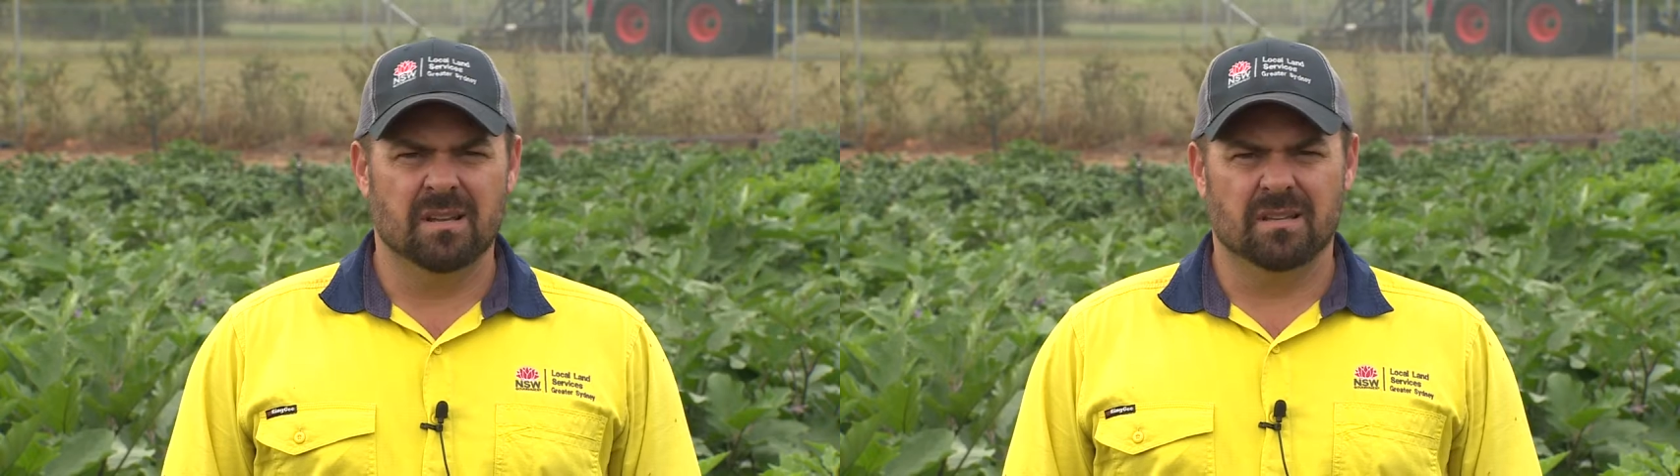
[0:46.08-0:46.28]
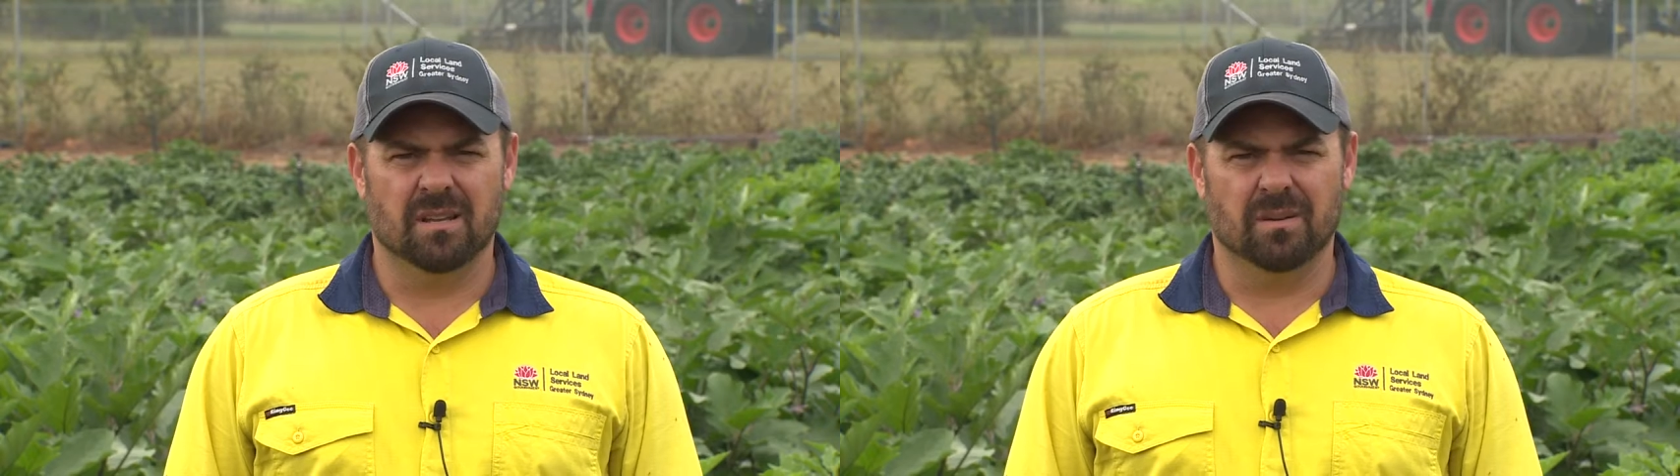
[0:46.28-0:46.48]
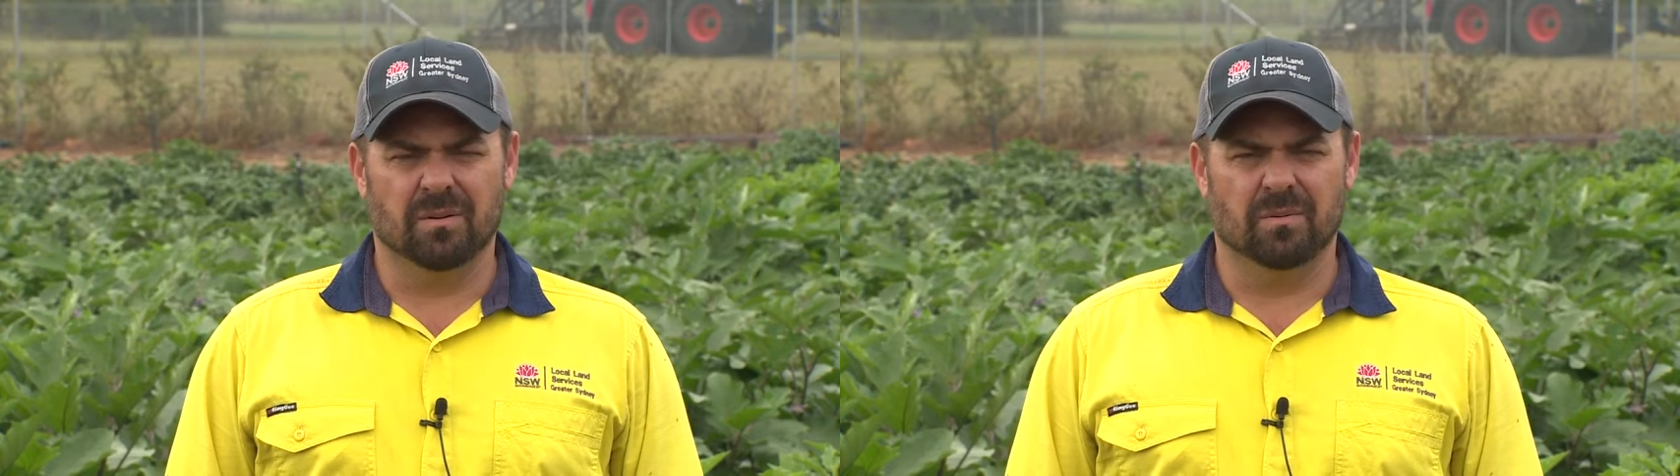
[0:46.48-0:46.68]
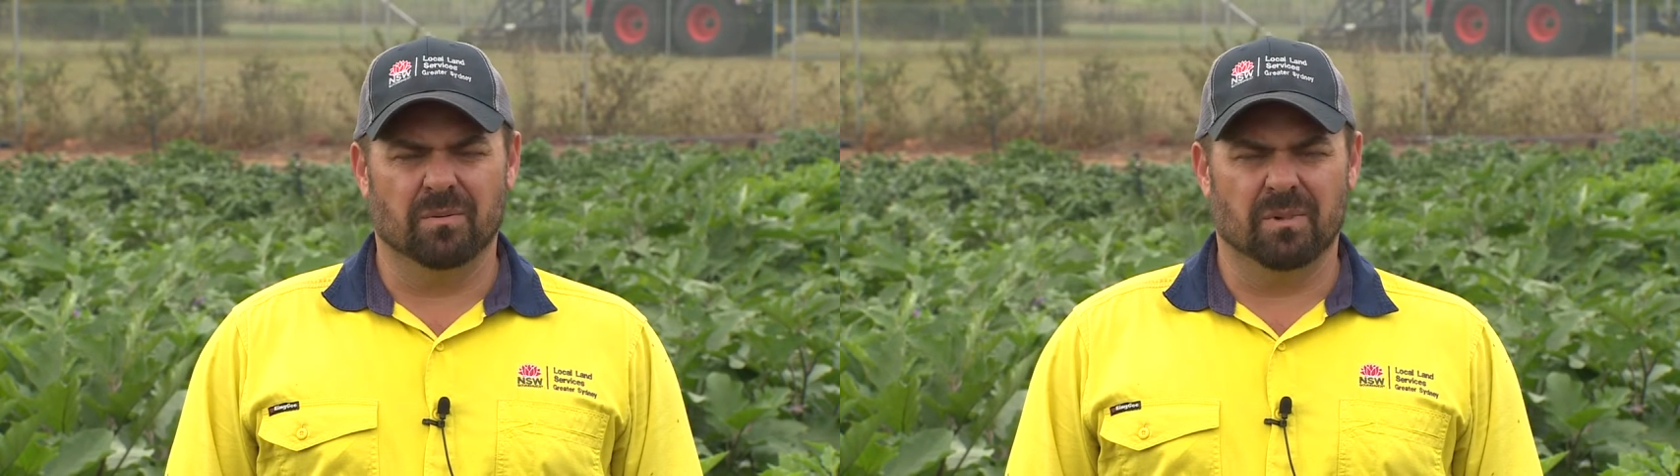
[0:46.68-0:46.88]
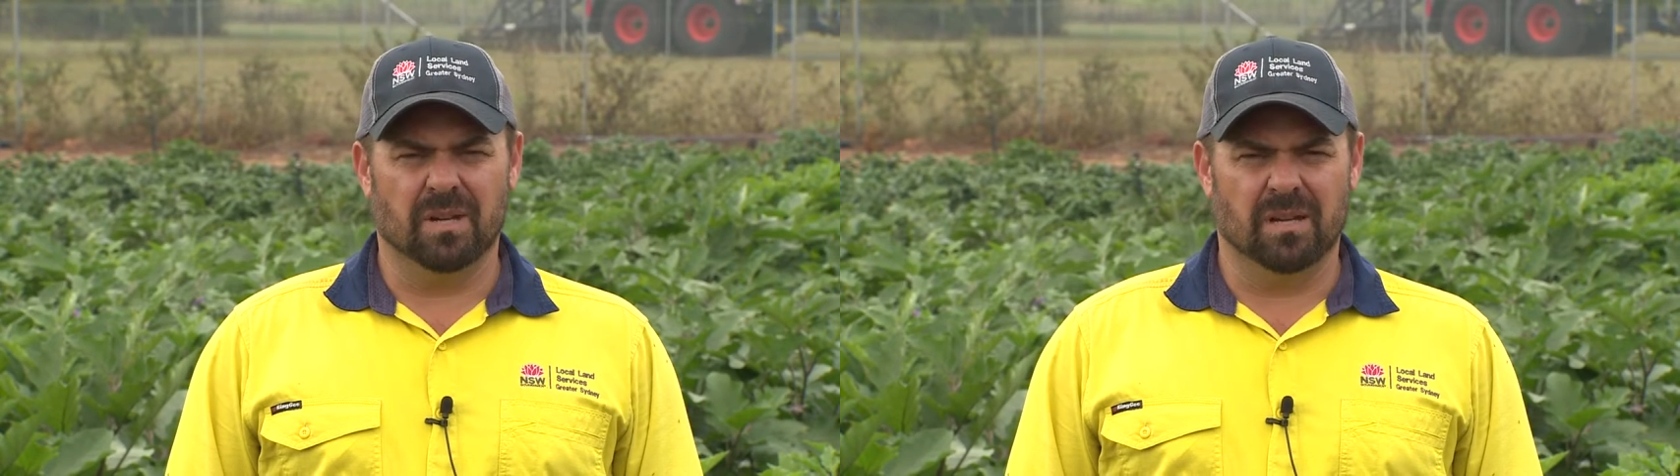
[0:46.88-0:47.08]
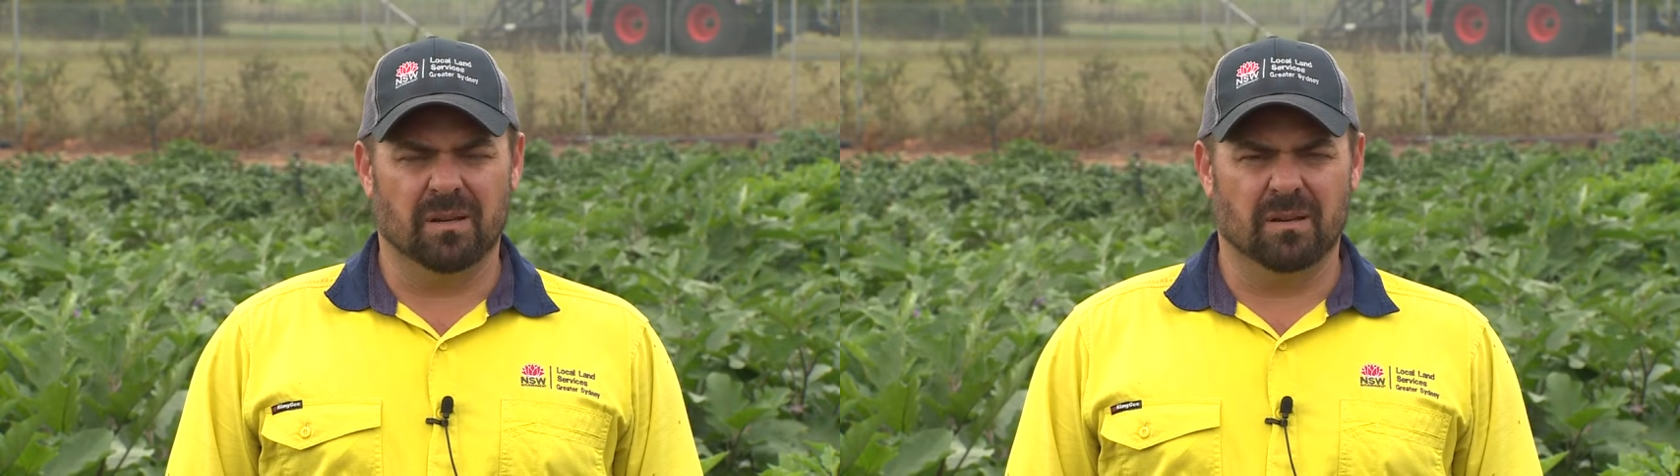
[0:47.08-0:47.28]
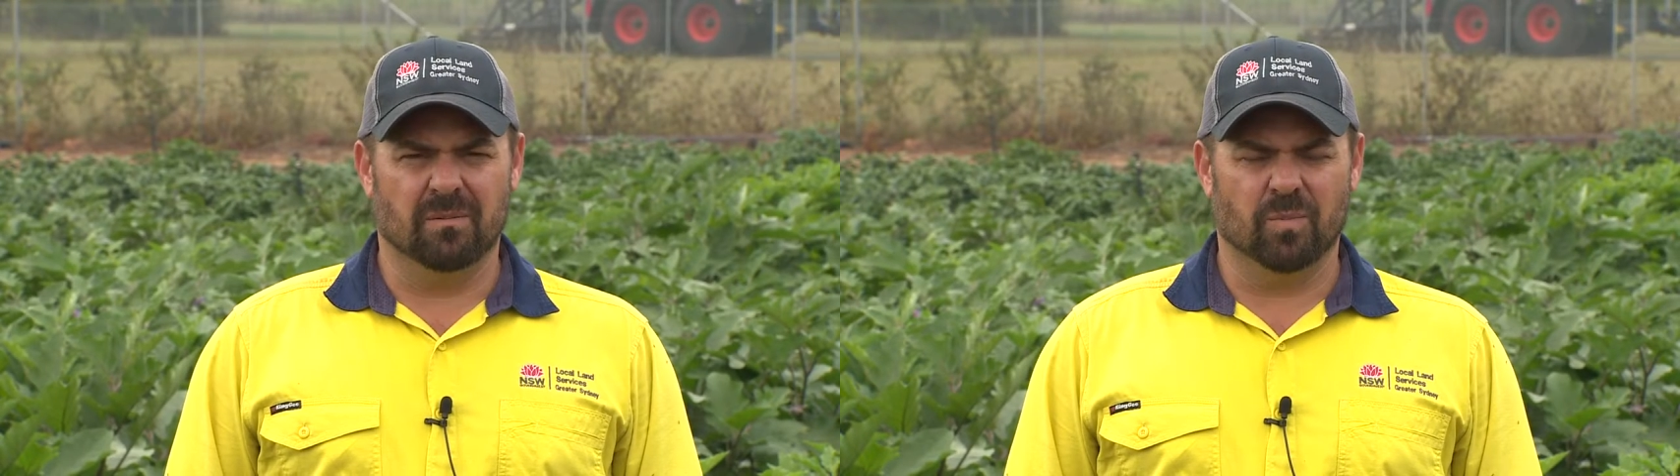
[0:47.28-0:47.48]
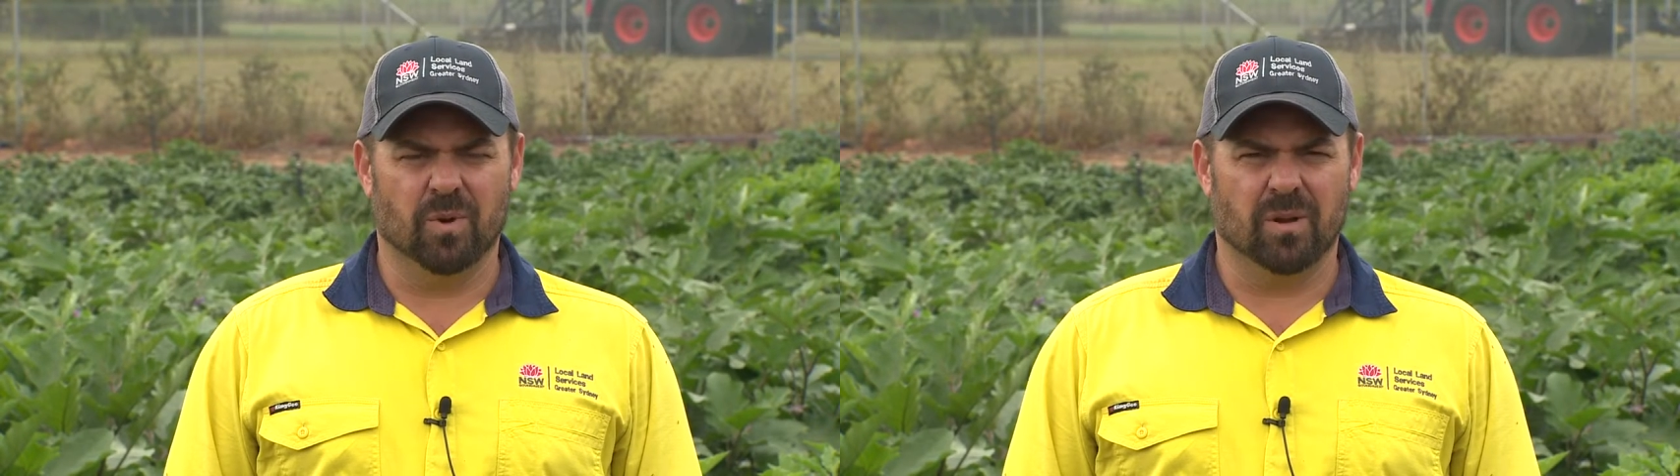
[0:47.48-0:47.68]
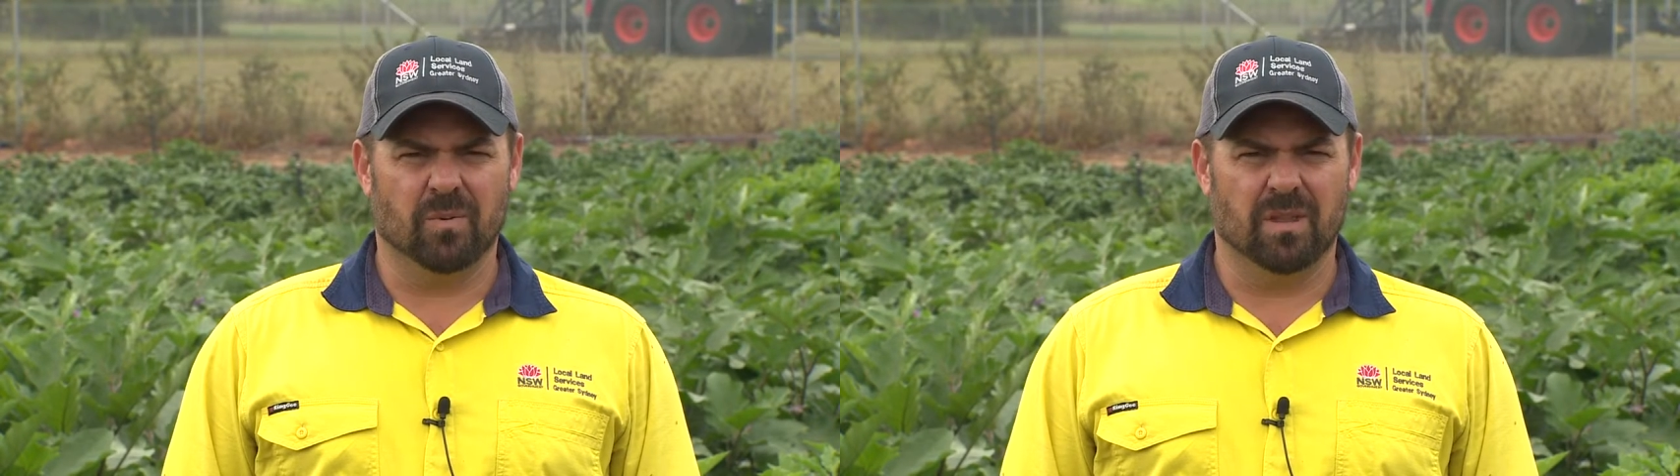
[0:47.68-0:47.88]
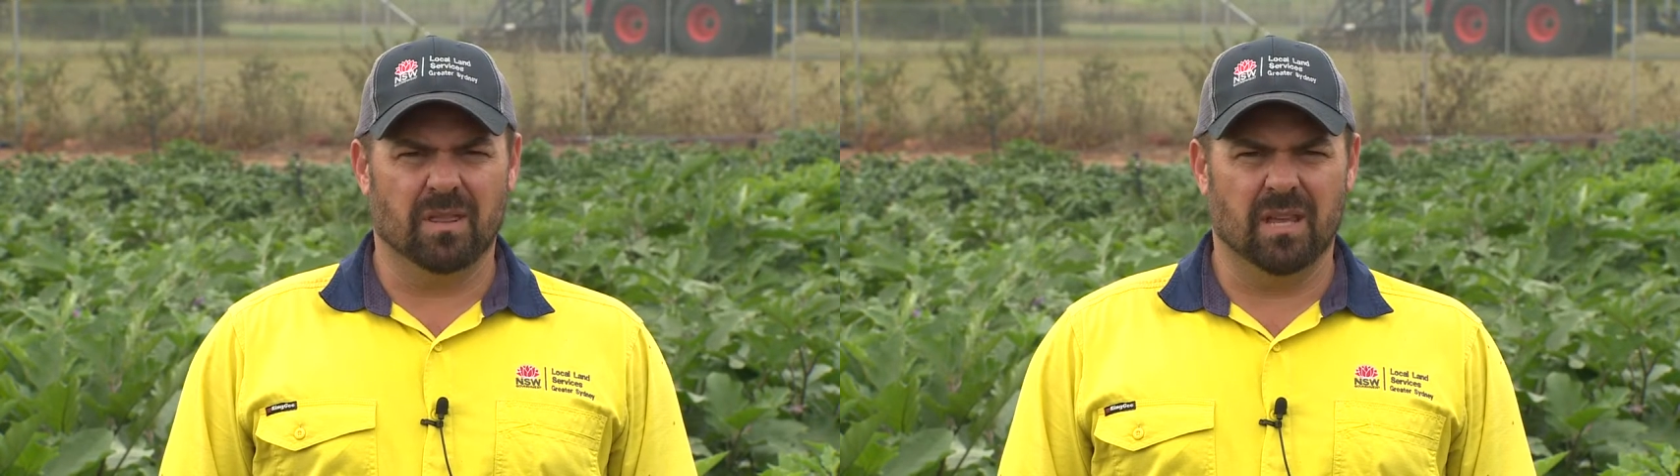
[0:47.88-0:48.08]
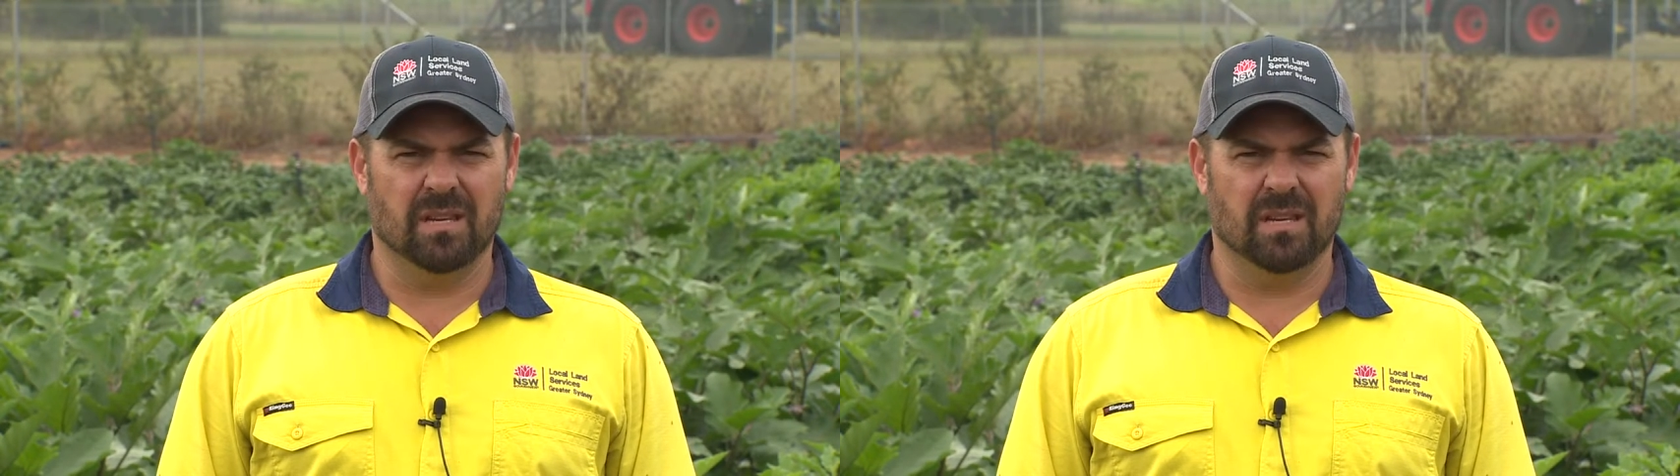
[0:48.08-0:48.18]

So we work with